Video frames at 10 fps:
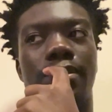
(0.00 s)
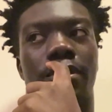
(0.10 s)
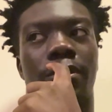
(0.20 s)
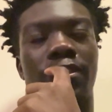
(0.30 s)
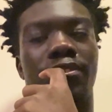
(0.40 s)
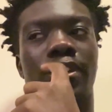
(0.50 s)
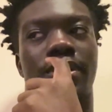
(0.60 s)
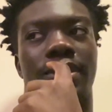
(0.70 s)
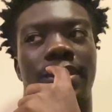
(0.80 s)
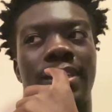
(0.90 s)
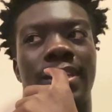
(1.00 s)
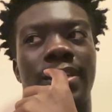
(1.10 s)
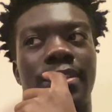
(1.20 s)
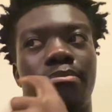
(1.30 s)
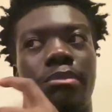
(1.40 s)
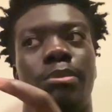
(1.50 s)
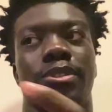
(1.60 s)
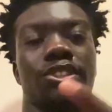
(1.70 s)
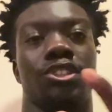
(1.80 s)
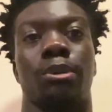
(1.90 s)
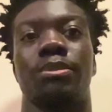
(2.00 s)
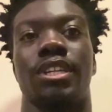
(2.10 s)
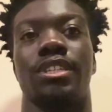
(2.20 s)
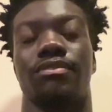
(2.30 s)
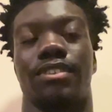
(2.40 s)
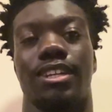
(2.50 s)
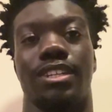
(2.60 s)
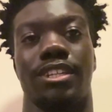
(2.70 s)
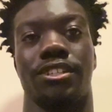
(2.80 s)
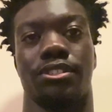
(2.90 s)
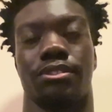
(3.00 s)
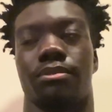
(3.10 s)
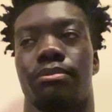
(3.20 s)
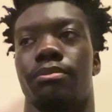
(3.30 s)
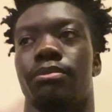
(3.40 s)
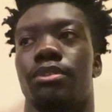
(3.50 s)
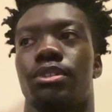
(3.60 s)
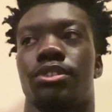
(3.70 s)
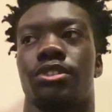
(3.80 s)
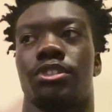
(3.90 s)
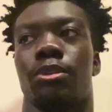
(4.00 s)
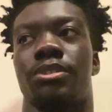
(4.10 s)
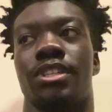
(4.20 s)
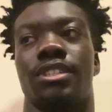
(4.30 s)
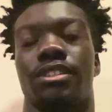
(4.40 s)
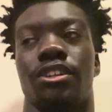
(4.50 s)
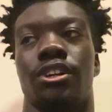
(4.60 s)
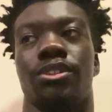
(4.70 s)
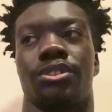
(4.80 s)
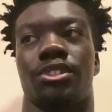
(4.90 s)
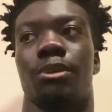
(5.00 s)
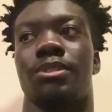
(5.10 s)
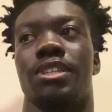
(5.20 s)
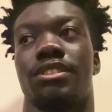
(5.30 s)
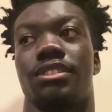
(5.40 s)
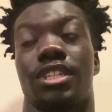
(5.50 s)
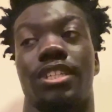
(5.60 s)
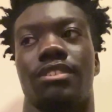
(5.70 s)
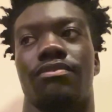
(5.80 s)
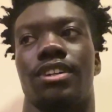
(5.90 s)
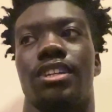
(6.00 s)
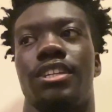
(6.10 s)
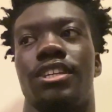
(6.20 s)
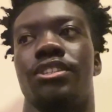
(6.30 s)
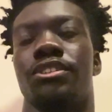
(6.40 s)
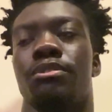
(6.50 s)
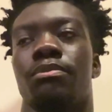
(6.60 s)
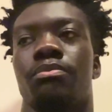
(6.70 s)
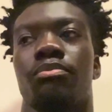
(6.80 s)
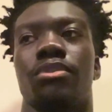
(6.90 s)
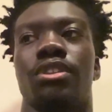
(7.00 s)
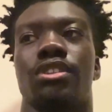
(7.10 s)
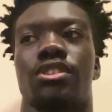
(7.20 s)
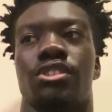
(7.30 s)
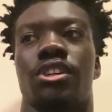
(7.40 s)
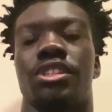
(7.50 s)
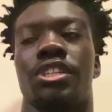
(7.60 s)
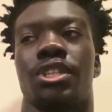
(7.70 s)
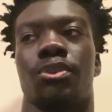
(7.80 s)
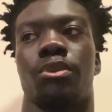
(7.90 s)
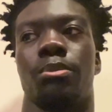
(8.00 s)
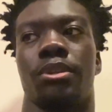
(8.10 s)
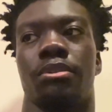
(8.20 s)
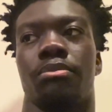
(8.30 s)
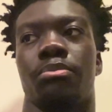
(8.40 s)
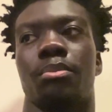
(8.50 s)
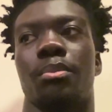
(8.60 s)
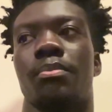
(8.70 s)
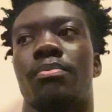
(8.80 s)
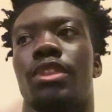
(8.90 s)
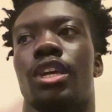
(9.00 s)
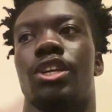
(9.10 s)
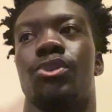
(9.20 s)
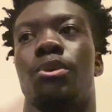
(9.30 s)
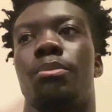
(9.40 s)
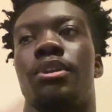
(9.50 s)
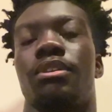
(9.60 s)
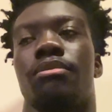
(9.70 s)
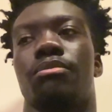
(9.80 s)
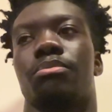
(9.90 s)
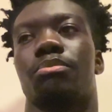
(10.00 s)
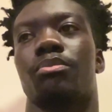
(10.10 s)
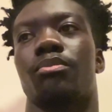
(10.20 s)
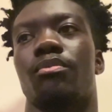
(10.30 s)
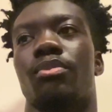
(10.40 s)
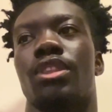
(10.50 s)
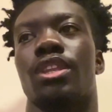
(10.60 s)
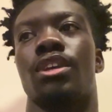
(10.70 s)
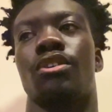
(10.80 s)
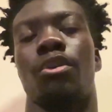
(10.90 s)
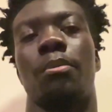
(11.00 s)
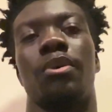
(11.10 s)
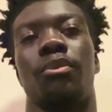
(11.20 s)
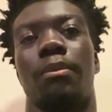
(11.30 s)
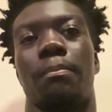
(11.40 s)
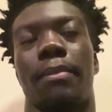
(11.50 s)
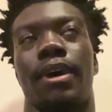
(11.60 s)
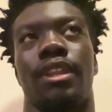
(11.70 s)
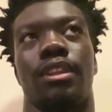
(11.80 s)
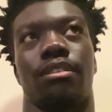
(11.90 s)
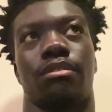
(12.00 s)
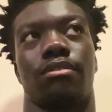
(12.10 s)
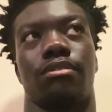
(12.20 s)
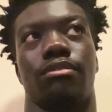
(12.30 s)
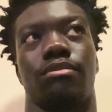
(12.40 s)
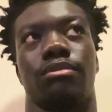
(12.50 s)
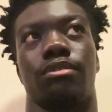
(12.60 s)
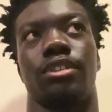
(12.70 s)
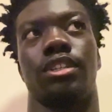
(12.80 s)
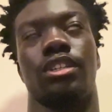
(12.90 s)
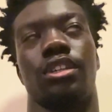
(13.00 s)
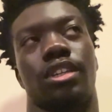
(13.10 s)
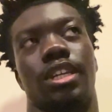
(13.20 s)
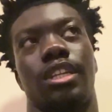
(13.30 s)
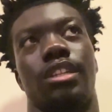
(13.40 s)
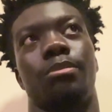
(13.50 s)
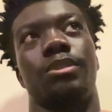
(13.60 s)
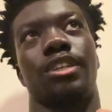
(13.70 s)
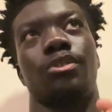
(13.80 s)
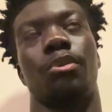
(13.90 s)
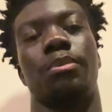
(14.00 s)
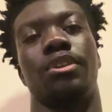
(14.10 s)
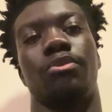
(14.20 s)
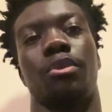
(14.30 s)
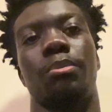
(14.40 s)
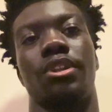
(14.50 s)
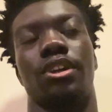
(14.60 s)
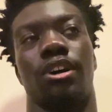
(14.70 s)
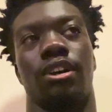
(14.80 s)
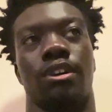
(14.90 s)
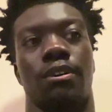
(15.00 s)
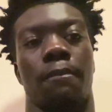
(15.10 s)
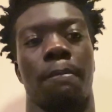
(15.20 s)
go as far as to say maybe to stop chasing validation. Stop chasing girls and stop chasing validation. Start chasing women, because women want men. Okay, let me say women are